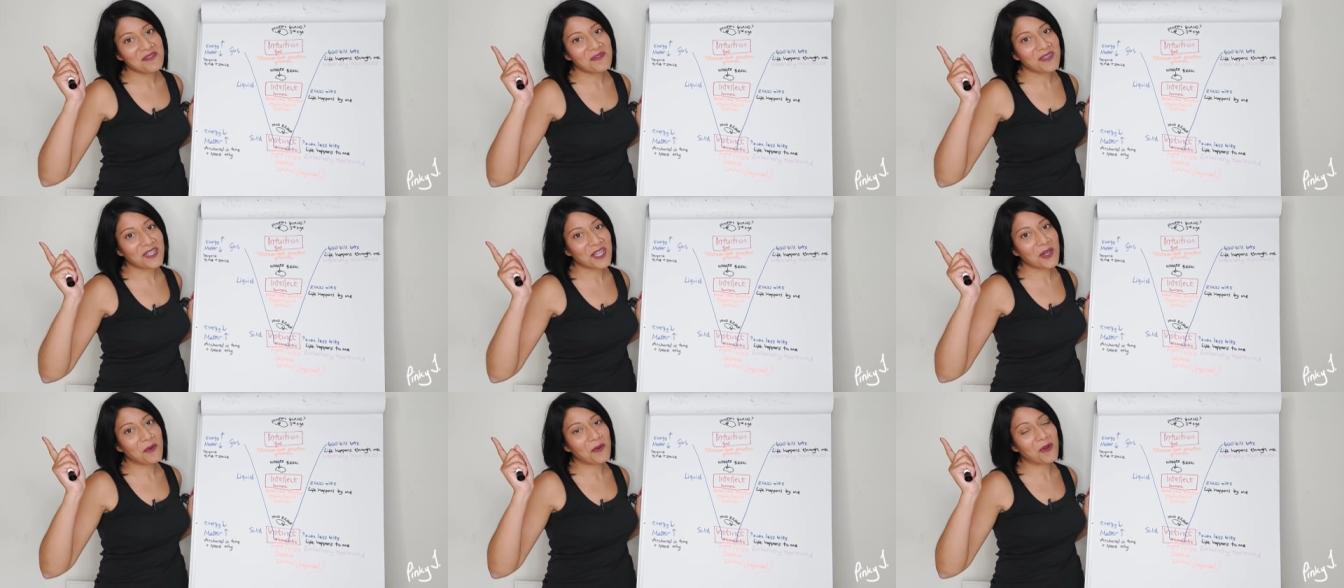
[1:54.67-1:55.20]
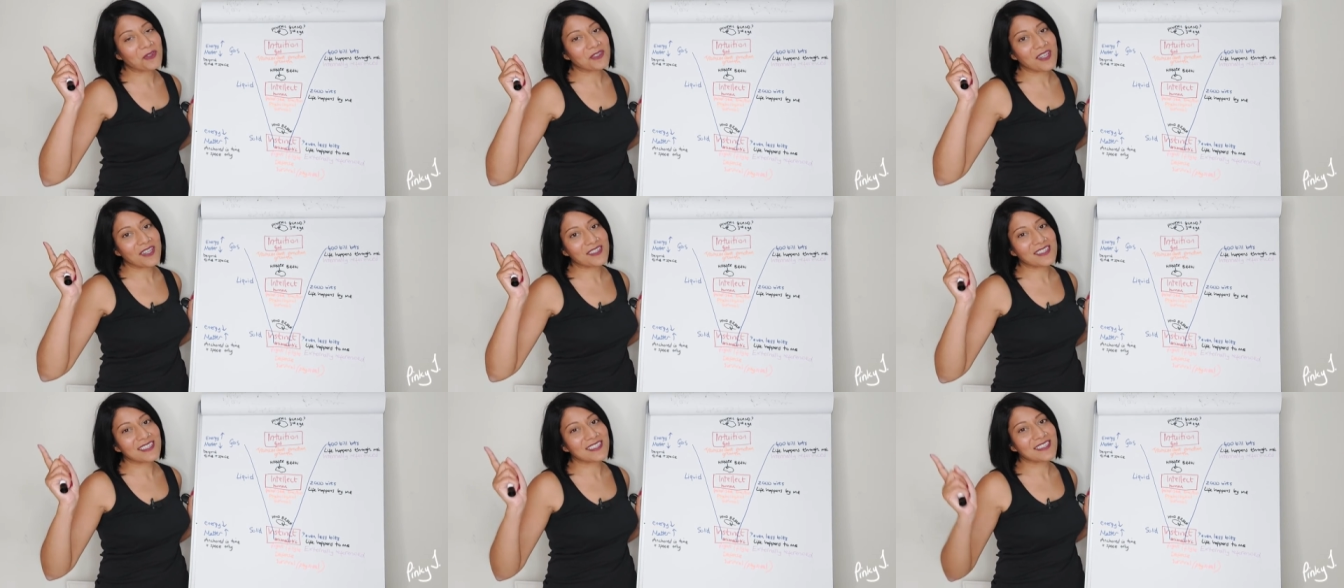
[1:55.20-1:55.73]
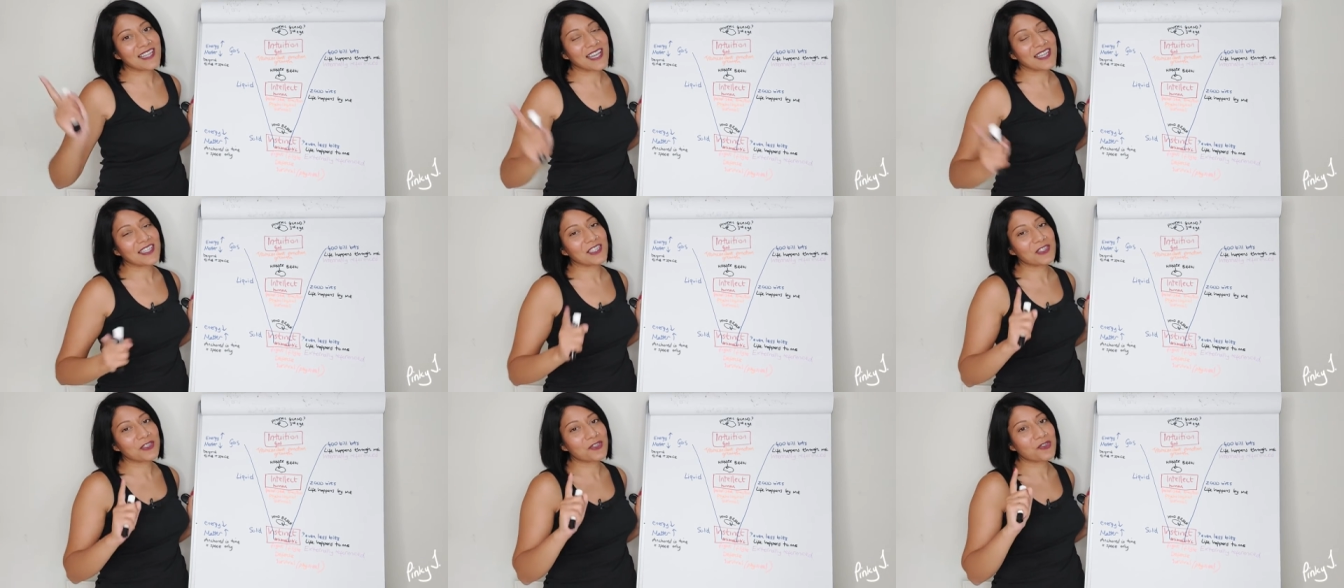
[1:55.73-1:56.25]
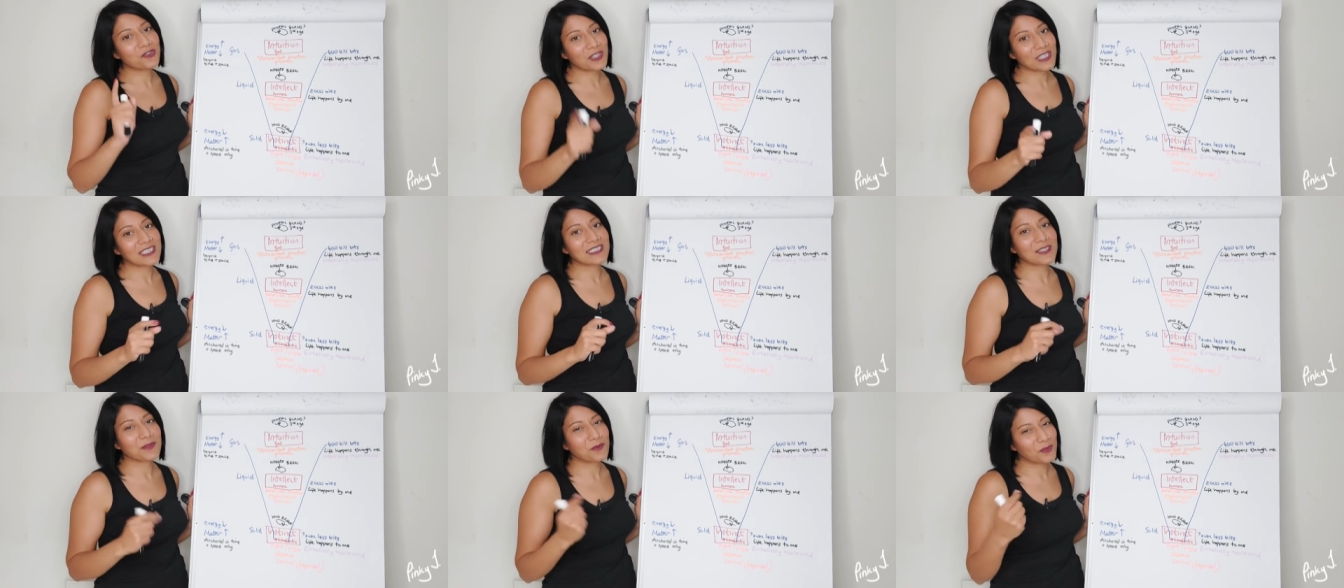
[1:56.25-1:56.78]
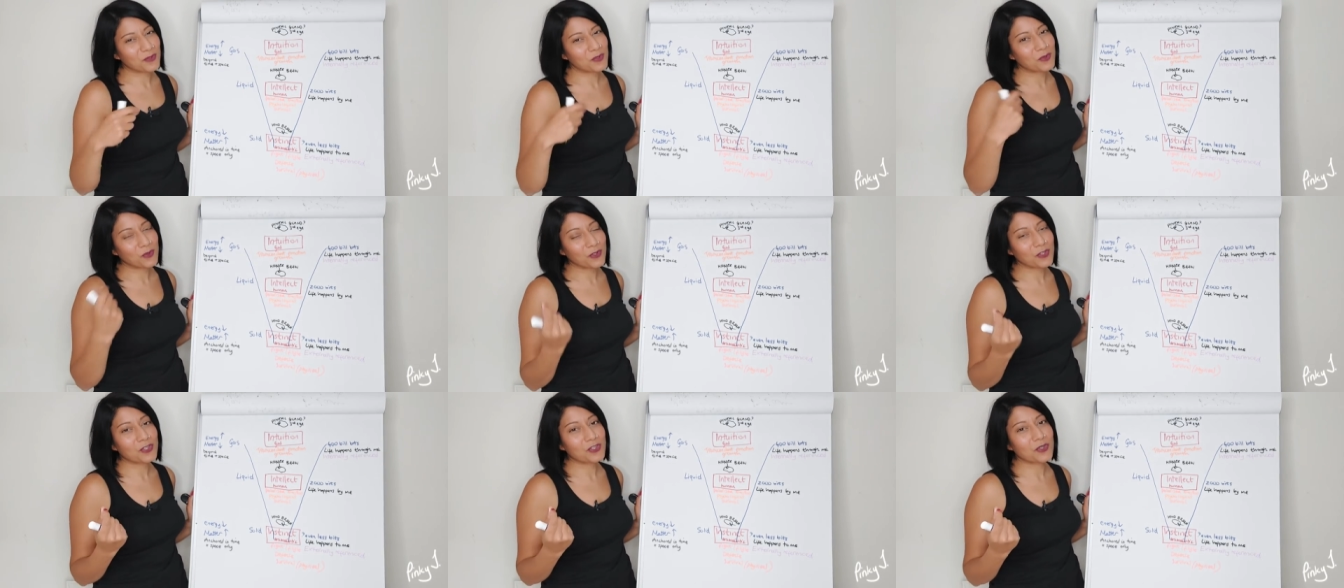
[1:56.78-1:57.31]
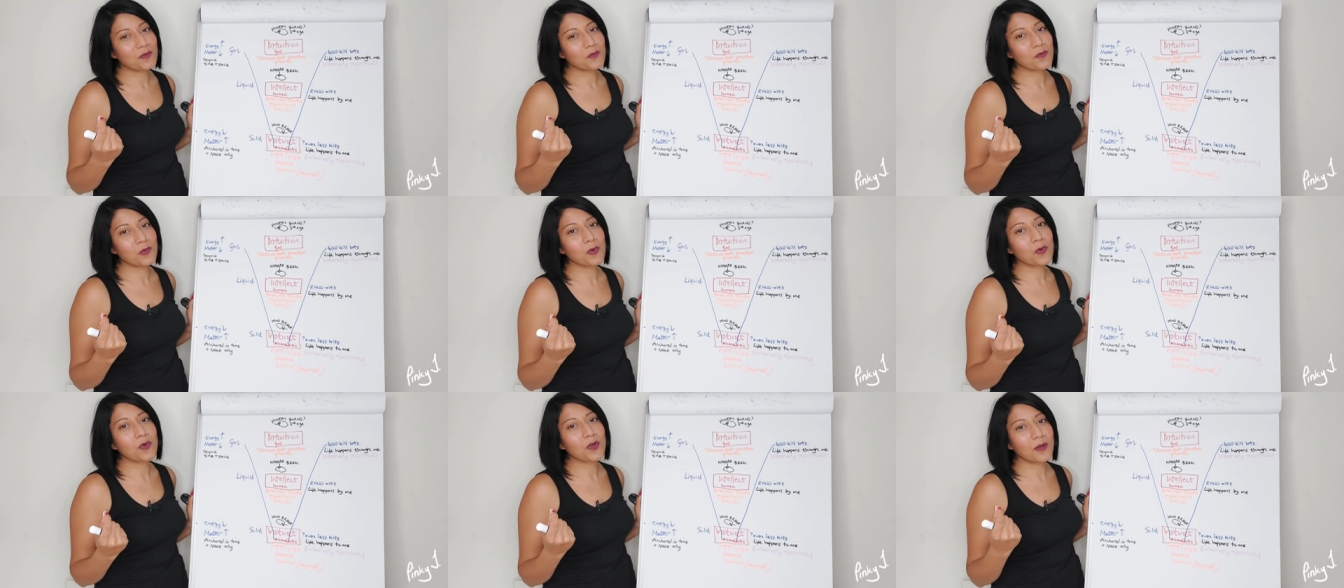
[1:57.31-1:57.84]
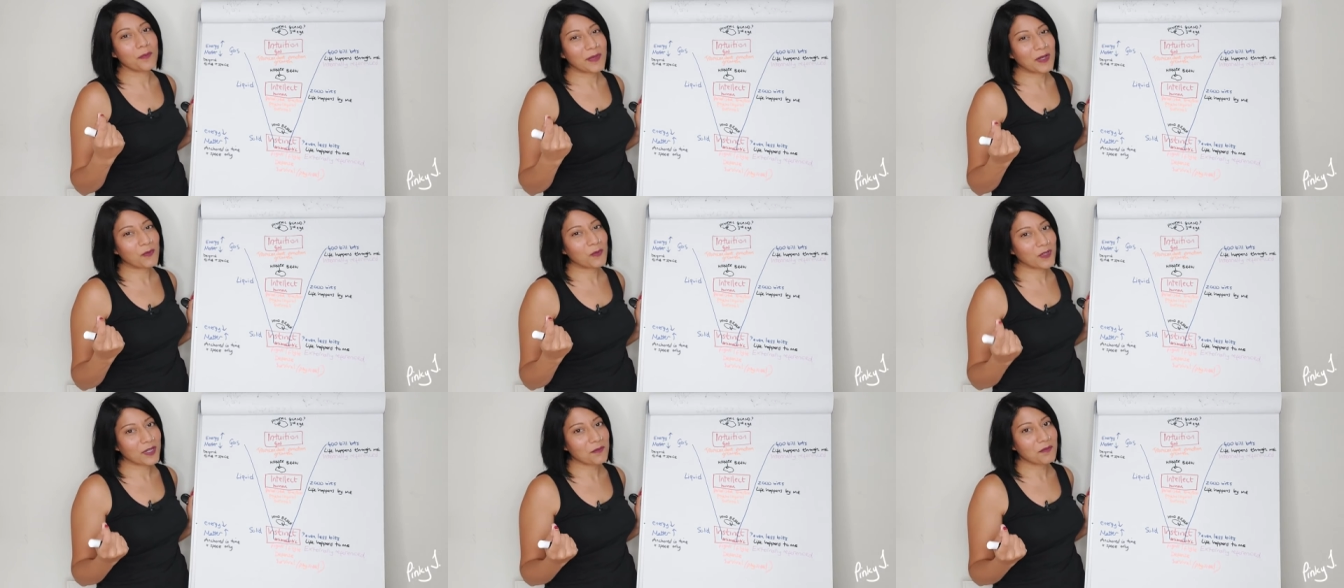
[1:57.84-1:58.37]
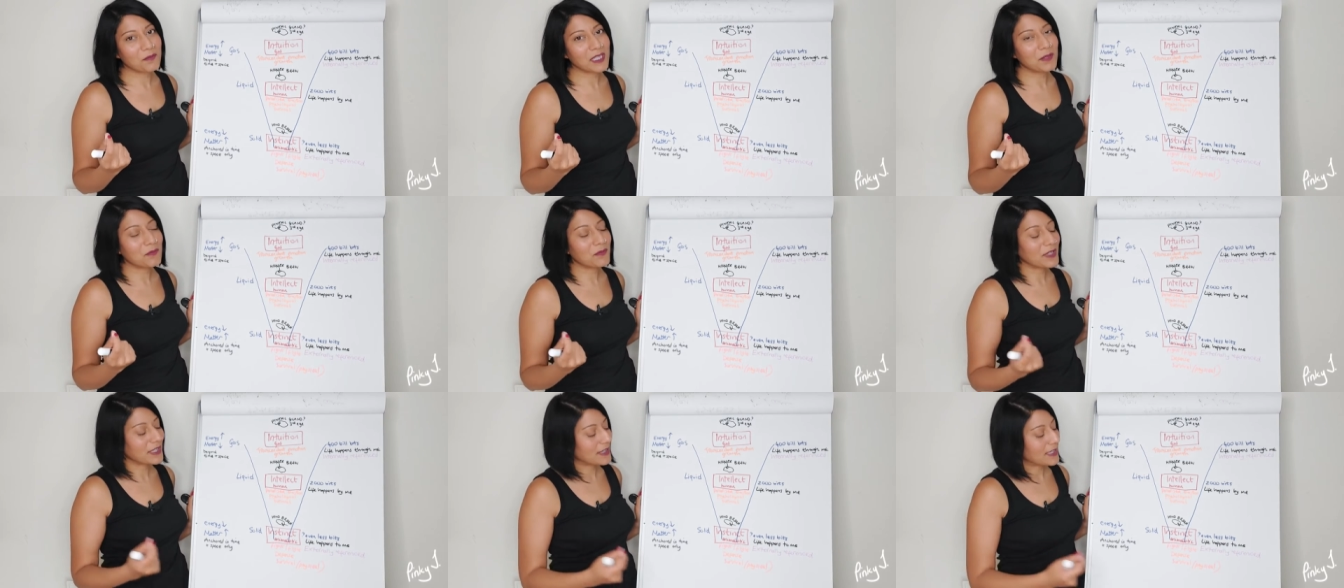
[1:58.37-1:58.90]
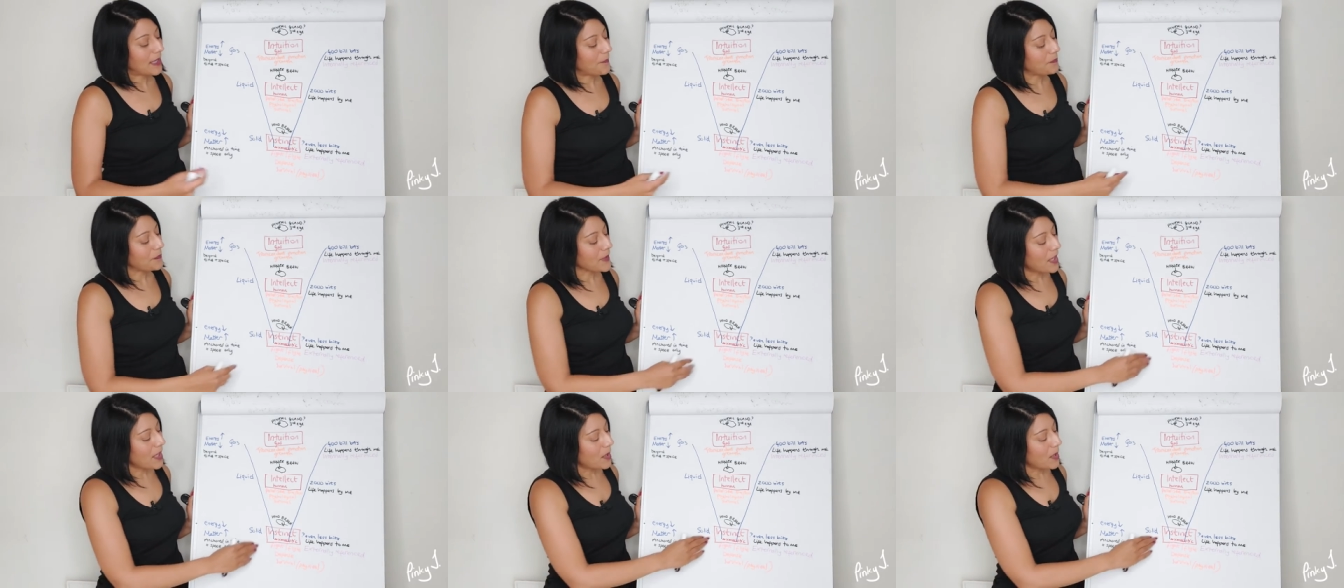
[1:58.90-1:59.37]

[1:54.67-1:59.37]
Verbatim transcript: video on understanding stress and we'll talk to you more about what I mean by that.